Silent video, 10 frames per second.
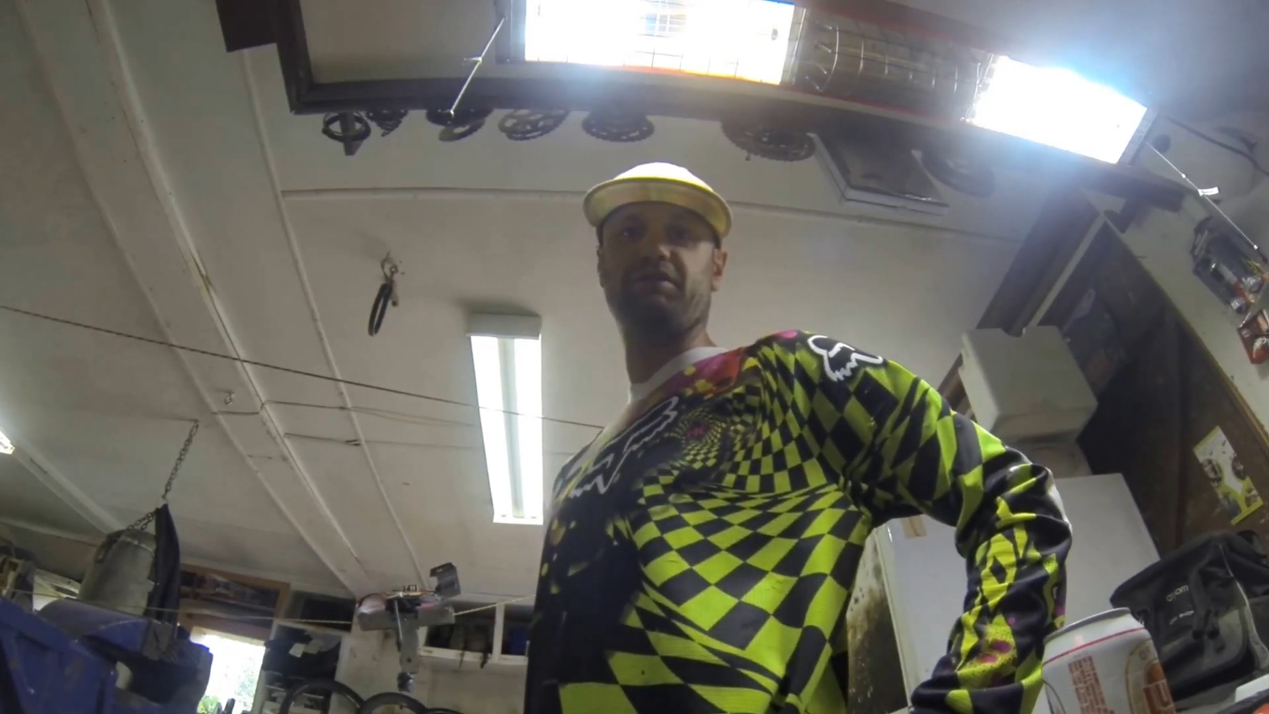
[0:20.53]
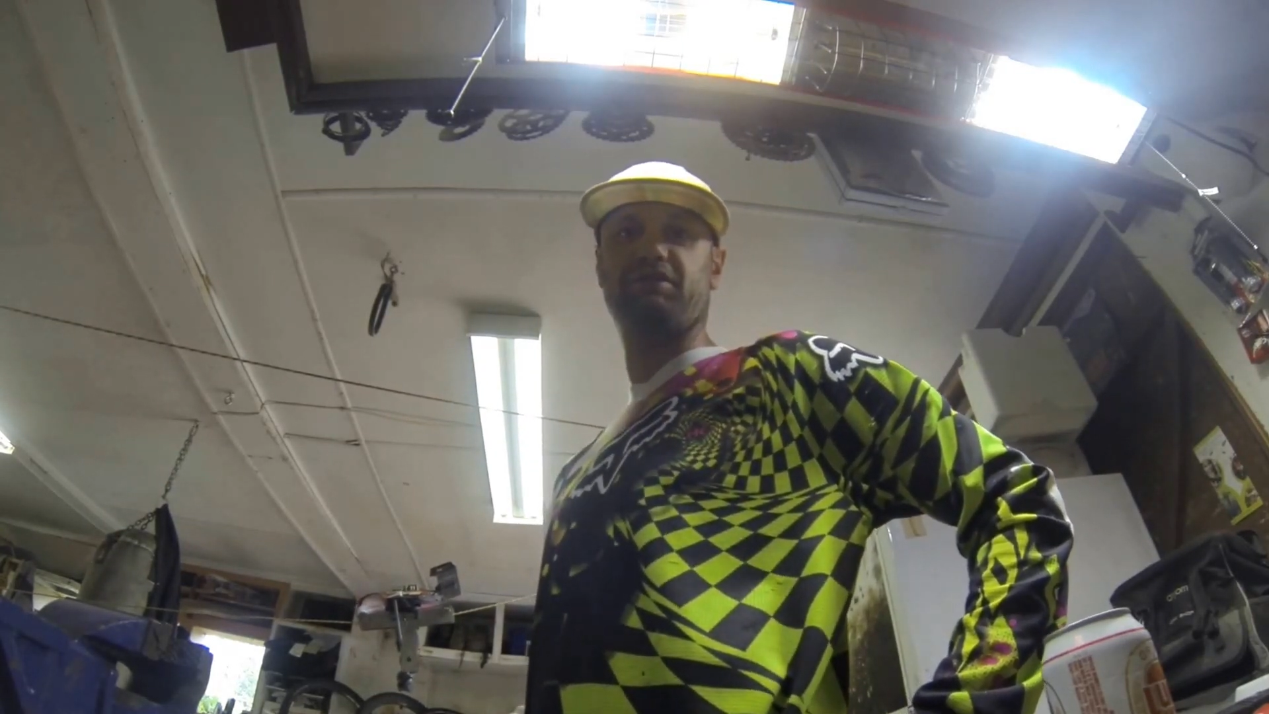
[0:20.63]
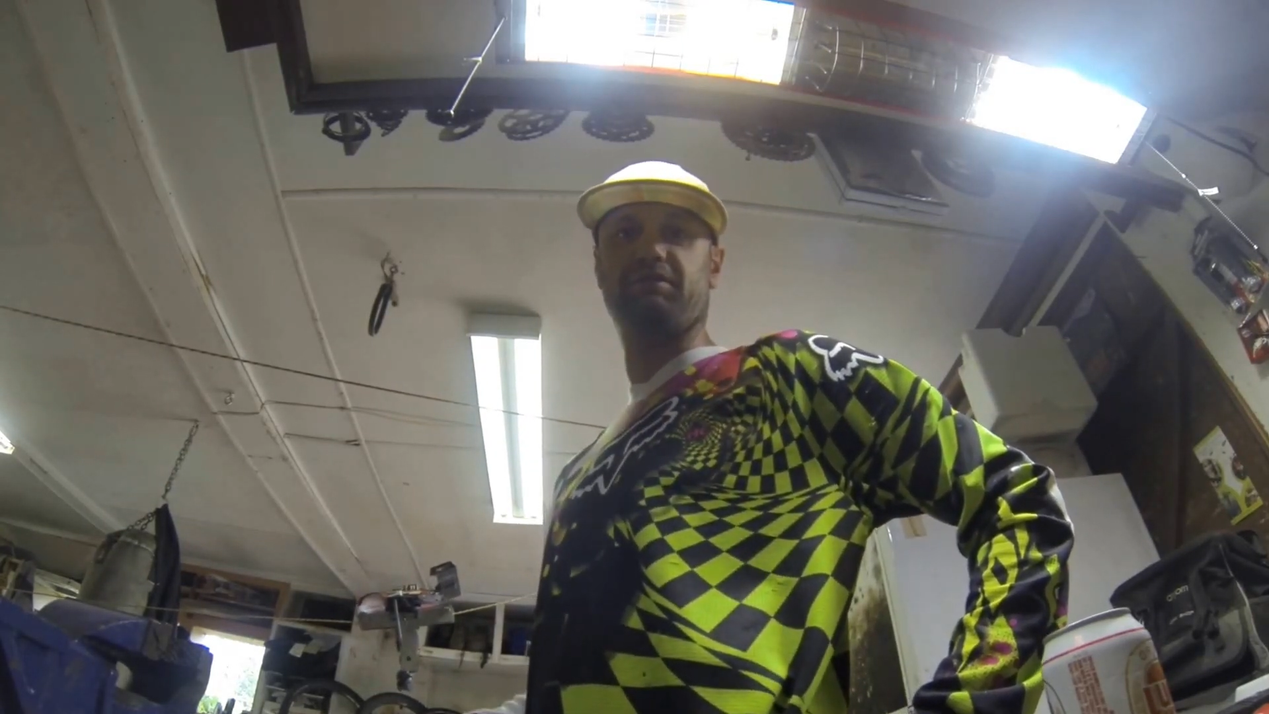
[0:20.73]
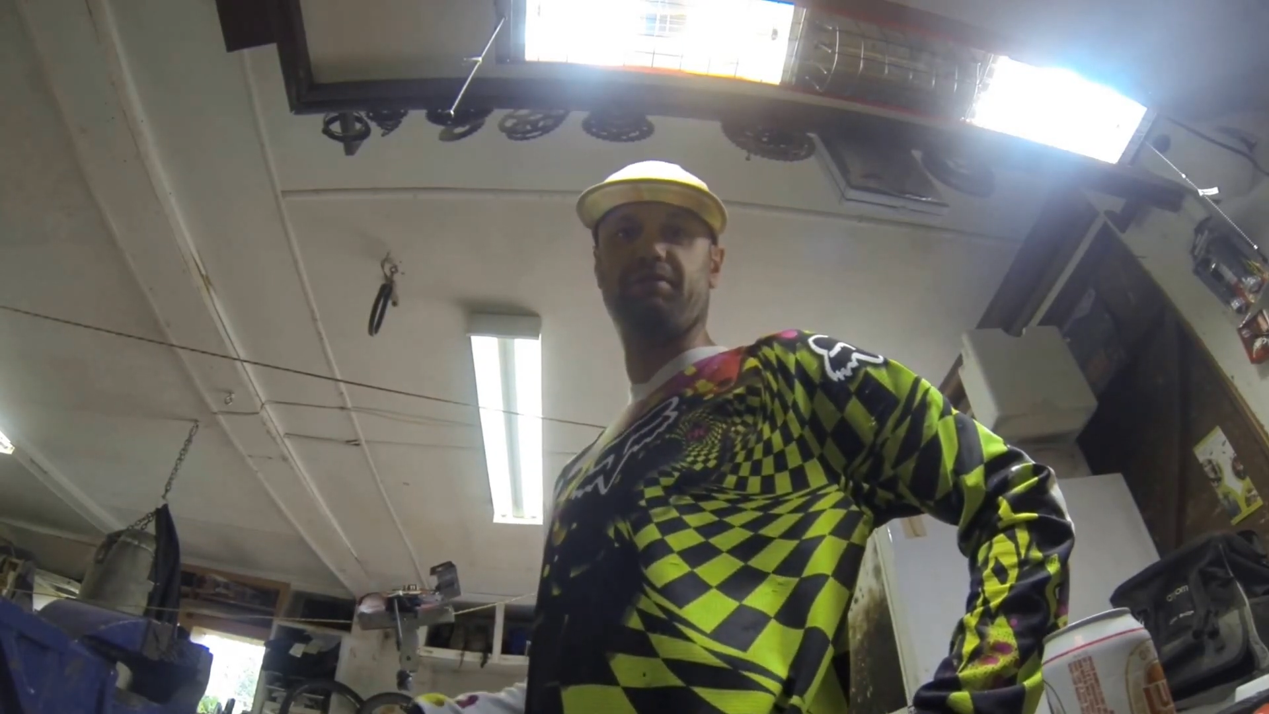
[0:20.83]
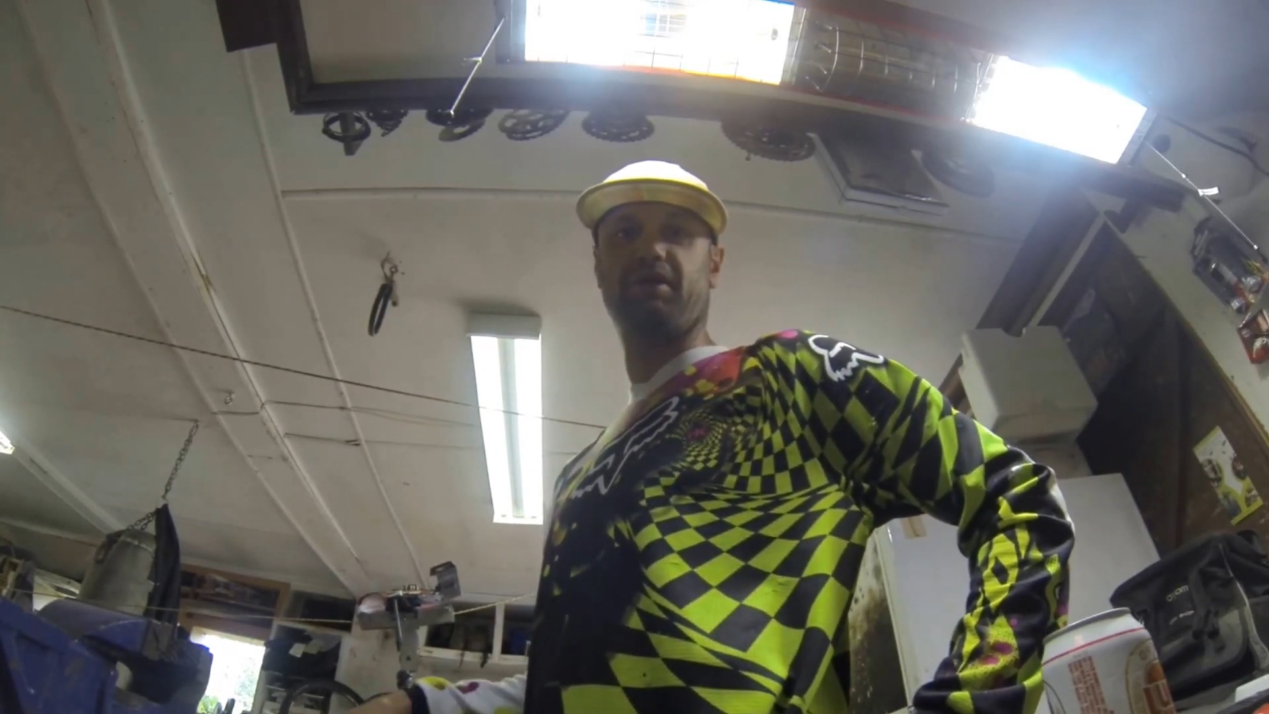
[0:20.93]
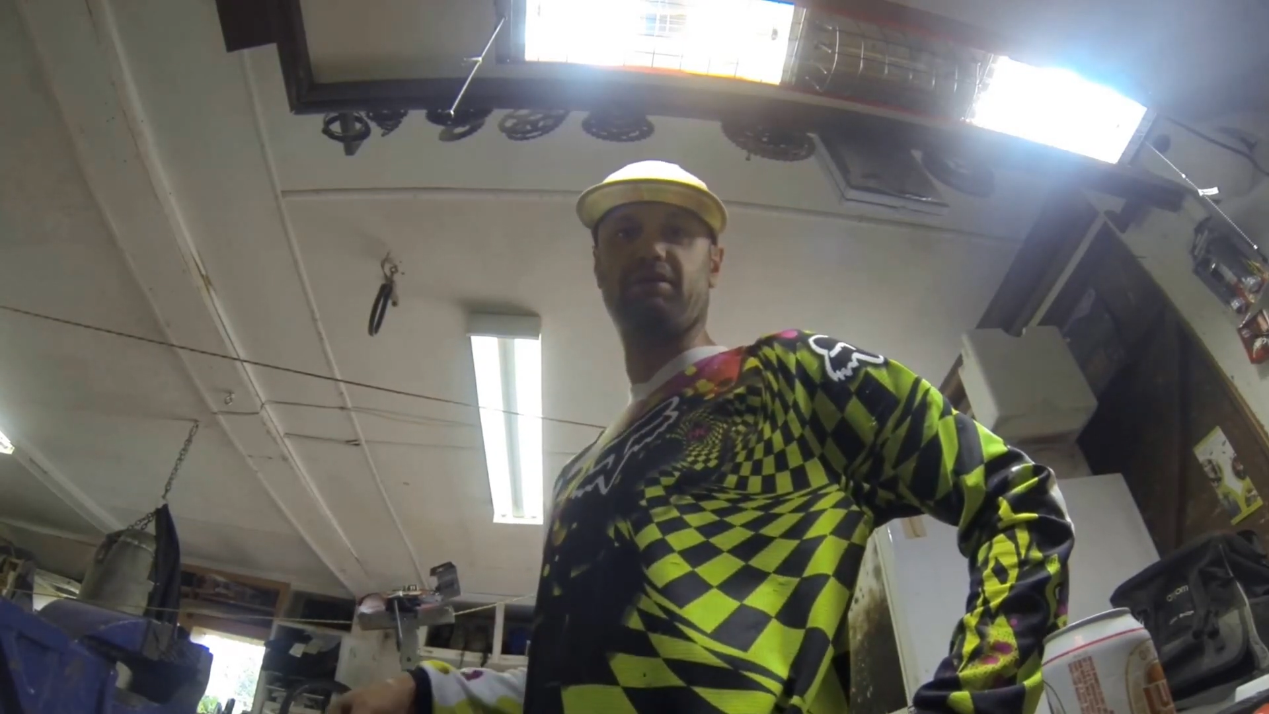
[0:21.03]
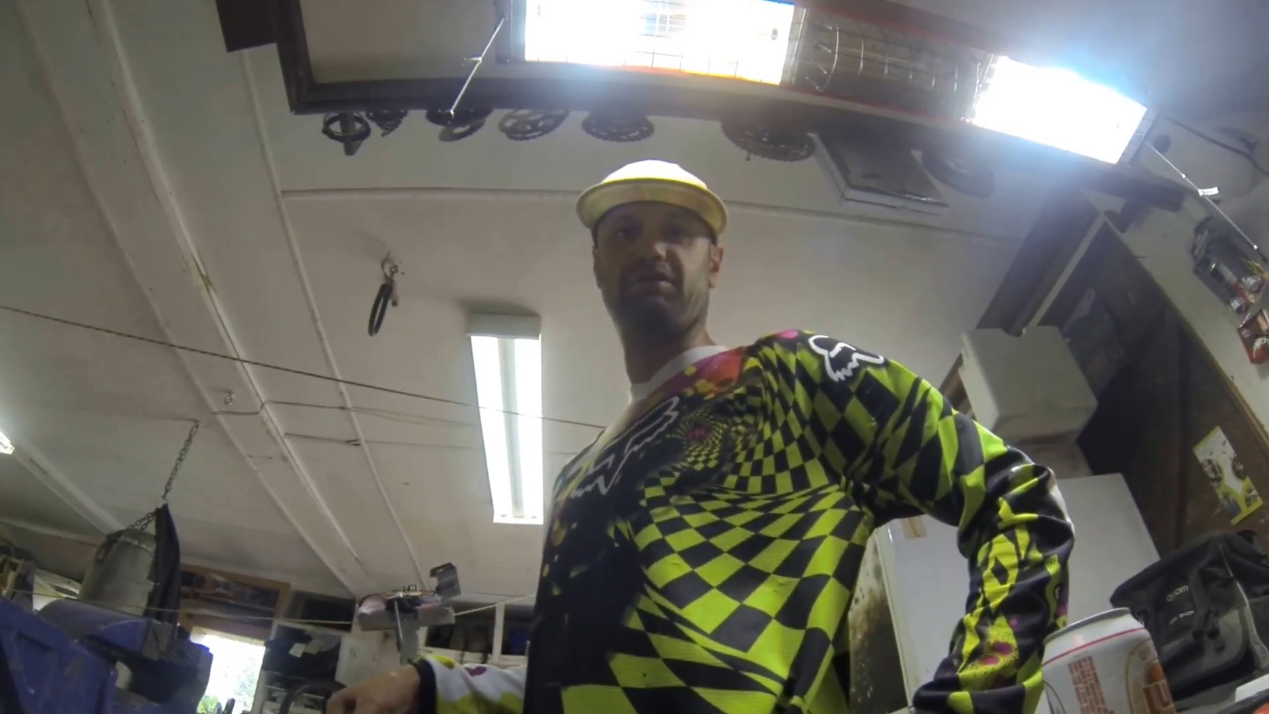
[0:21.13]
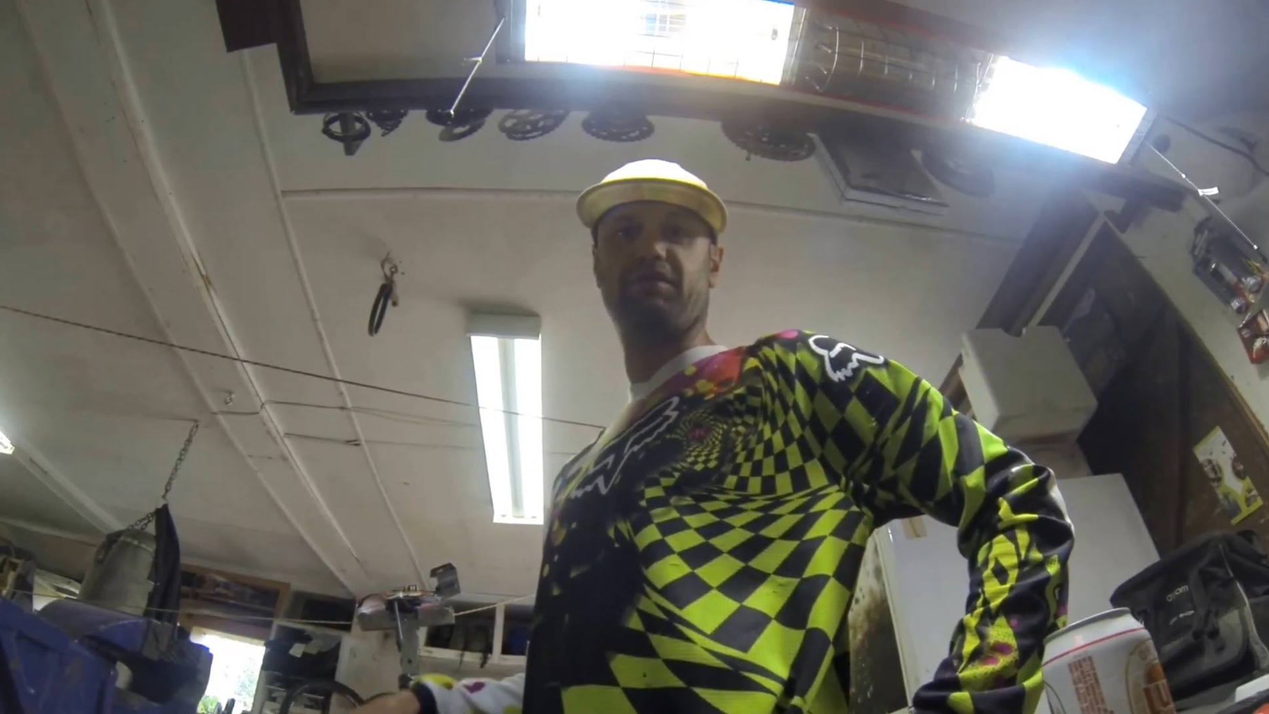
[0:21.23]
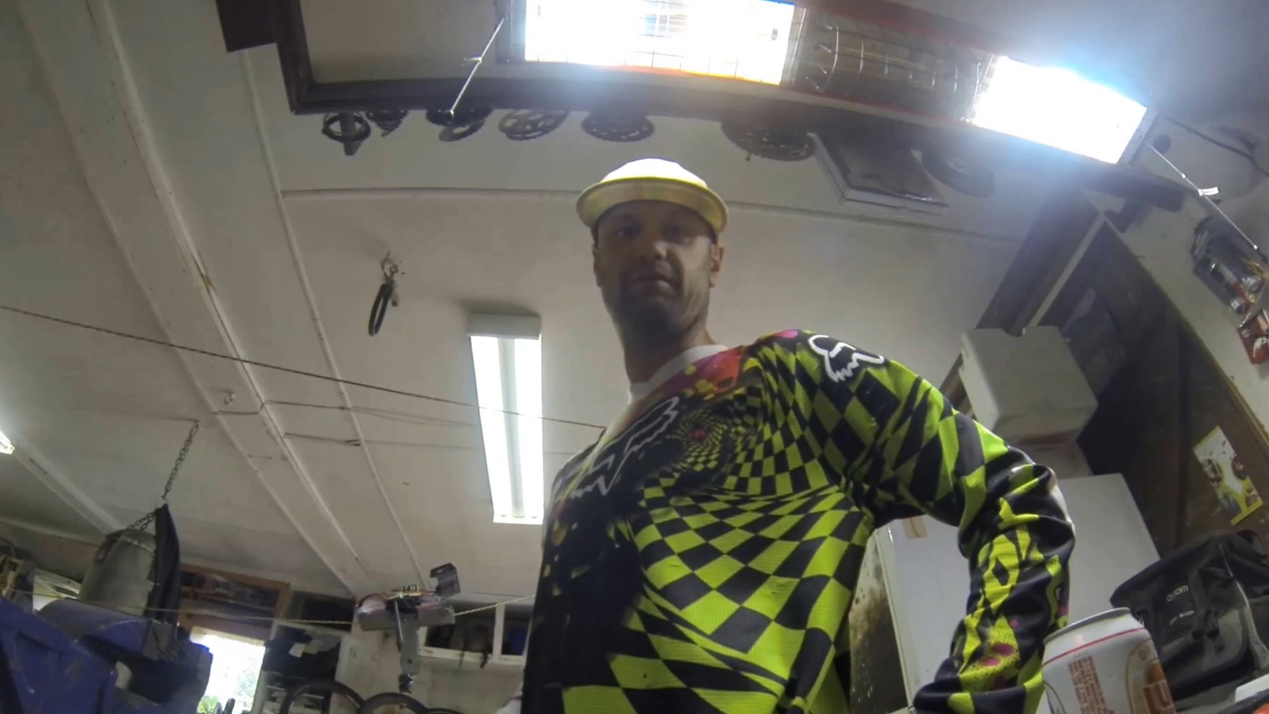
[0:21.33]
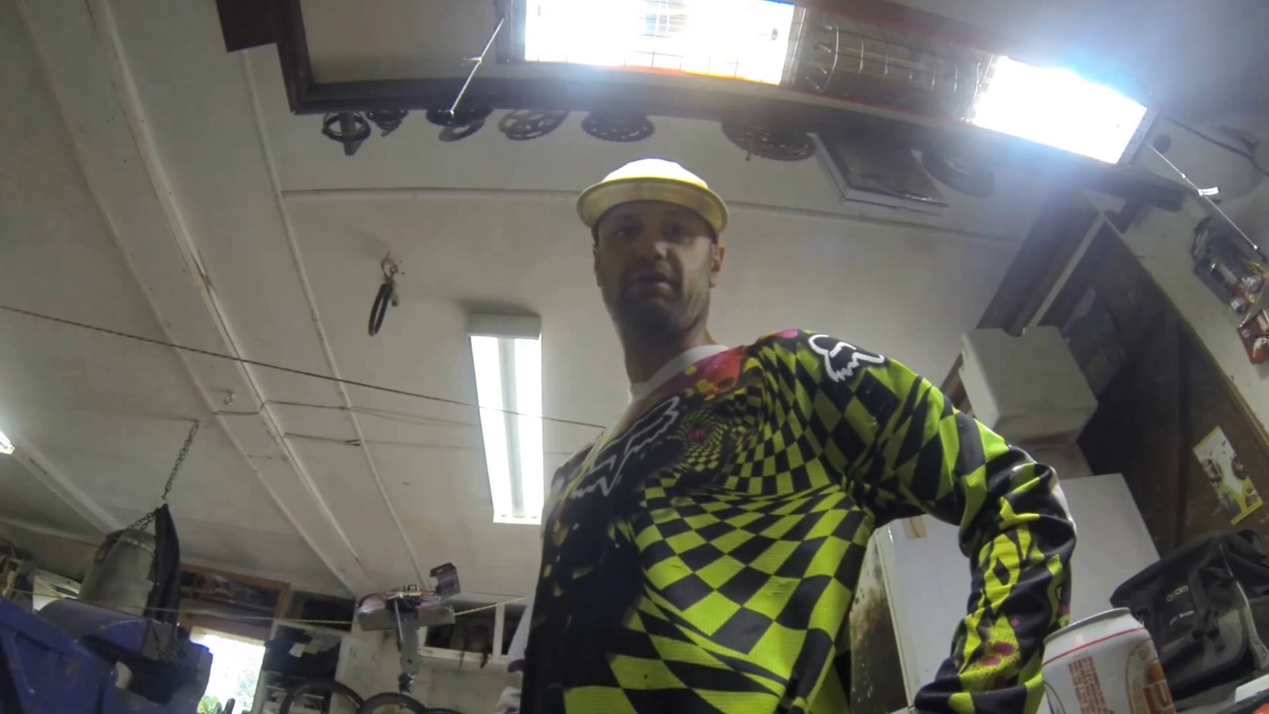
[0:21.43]
some parts
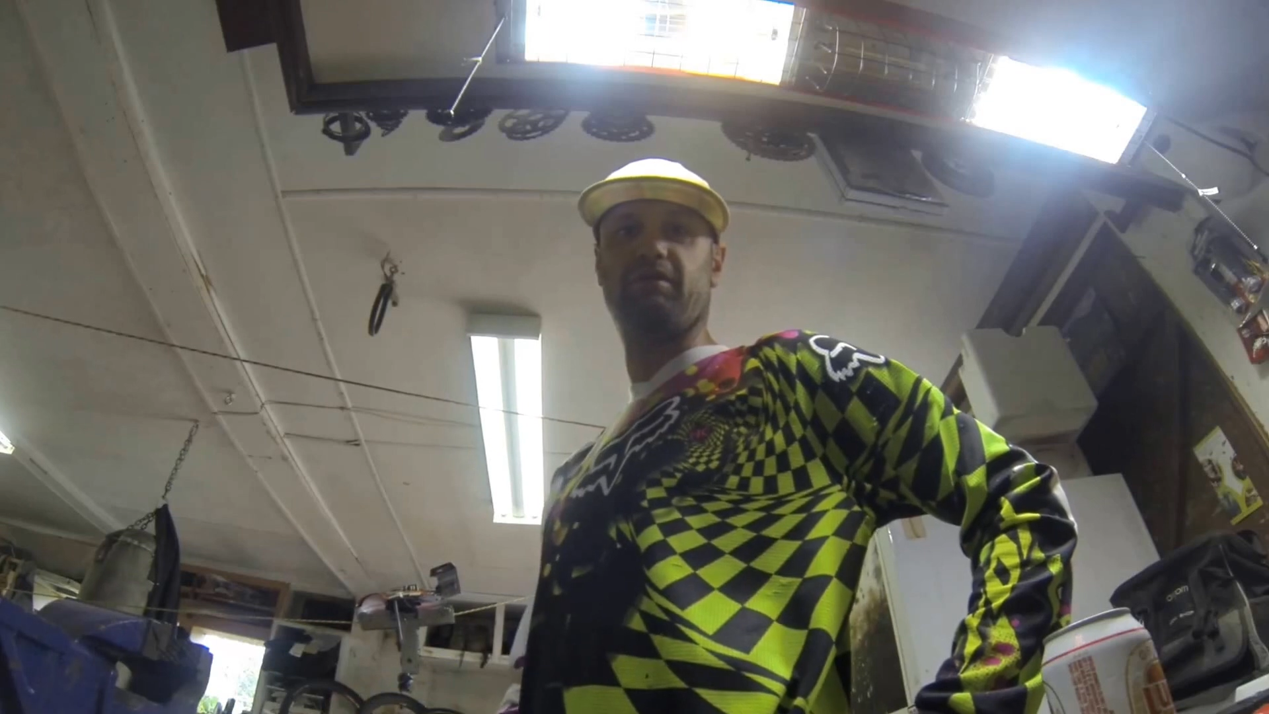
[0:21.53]
from a